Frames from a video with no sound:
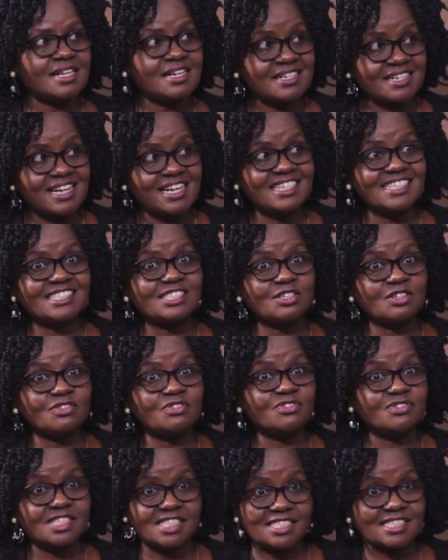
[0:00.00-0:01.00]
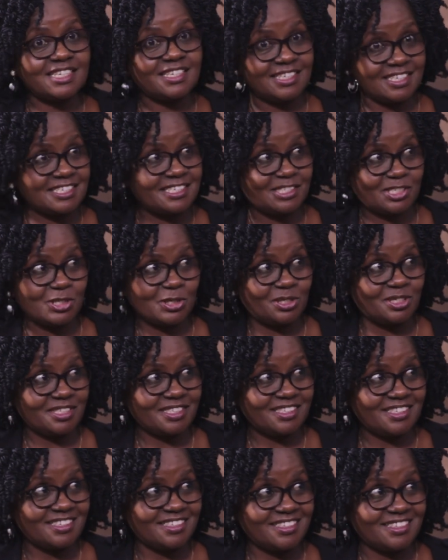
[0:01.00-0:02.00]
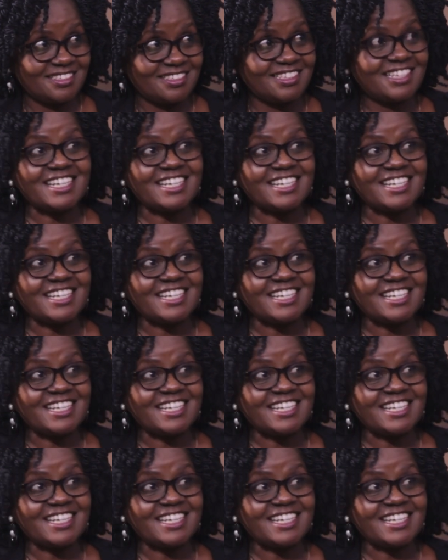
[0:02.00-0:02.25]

the reality of regeneration, yeah.